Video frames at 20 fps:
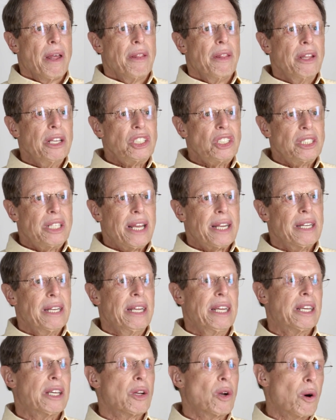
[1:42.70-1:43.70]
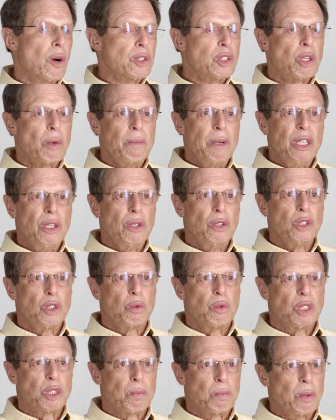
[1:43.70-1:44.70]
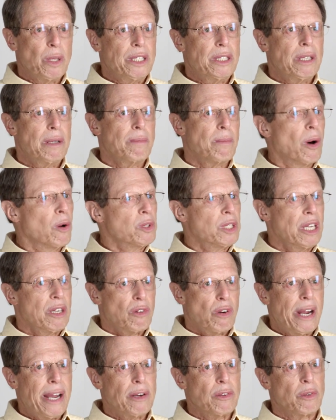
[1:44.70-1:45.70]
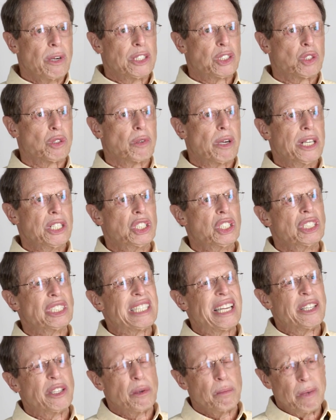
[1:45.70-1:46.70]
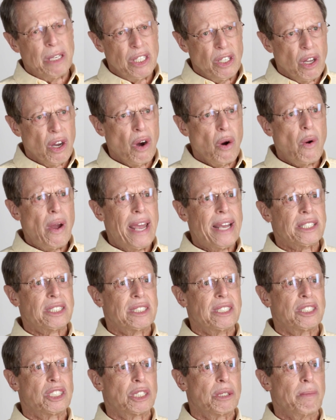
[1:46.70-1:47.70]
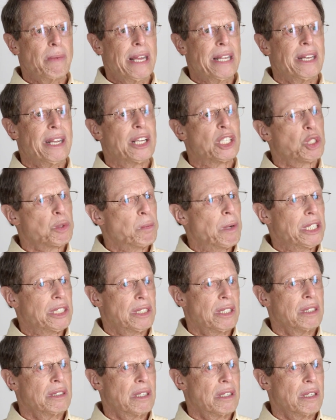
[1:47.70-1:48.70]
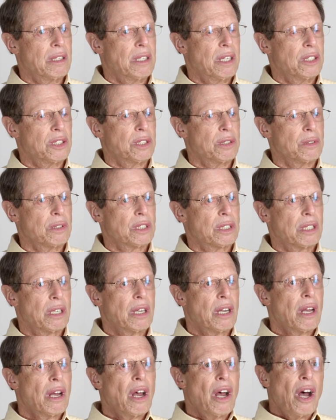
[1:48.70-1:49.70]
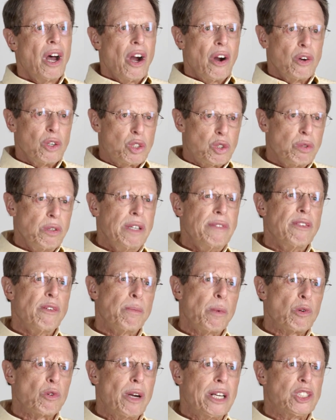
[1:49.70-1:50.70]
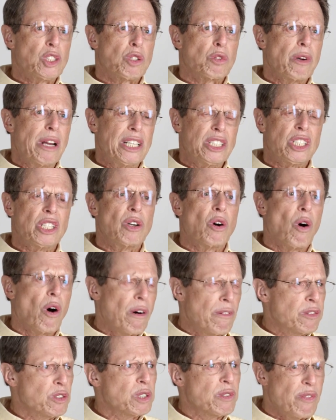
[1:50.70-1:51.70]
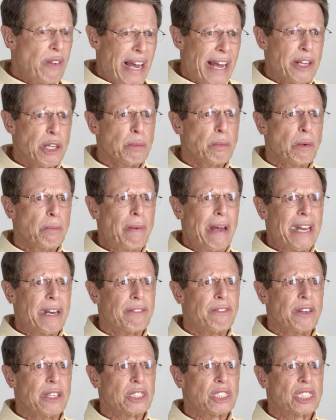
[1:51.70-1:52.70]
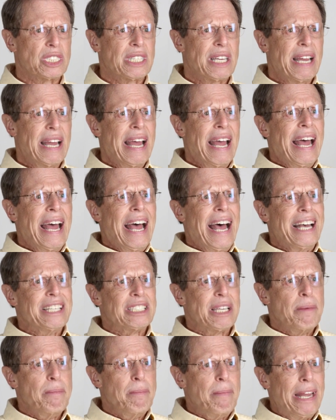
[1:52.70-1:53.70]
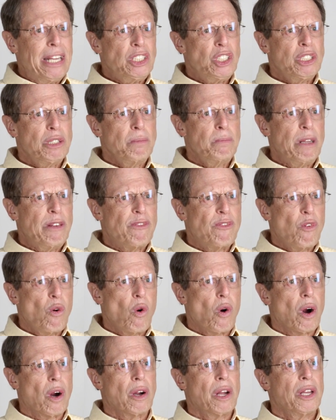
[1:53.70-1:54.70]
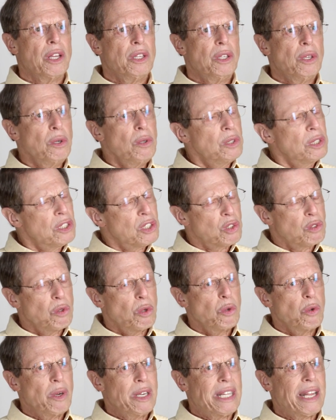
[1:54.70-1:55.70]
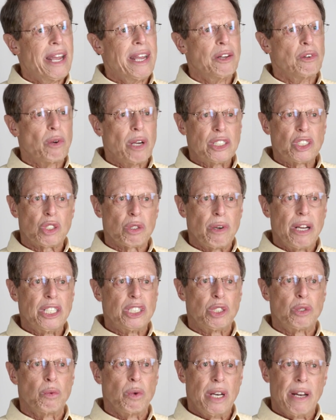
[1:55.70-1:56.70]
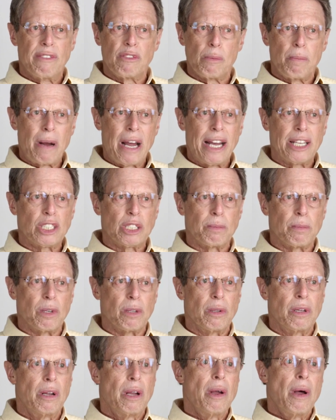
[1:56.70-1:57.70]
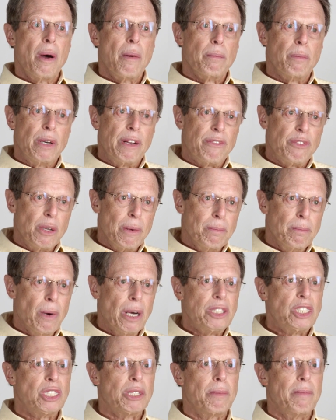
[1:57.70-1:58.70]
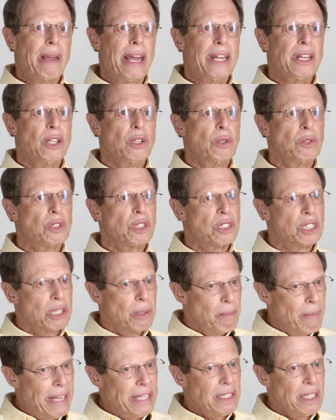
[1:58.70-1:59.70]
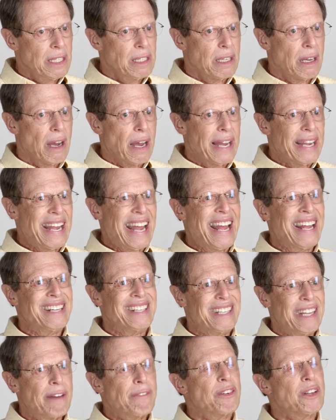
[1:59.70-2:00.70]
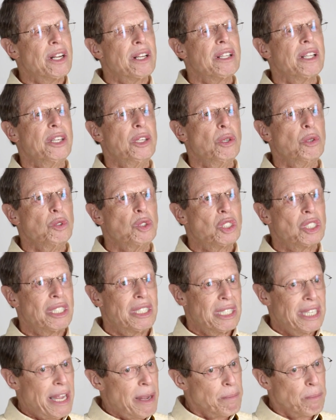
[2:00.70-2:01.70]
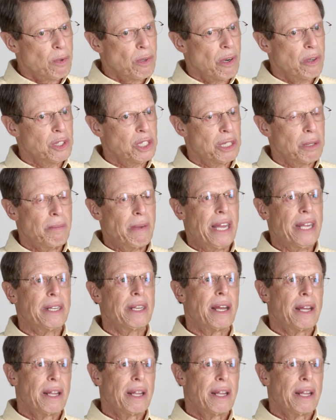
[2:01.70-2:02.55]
This technique can also be used with splinted multi-crown restorations, and there'll be no excess cement expressed into the tissues. Retrievable restoration offers valuable benefits. As I mentioned before, use a screw-retained restoration whenever possible. But if you must cement, use a cementing dye, and definitely use temporary cement,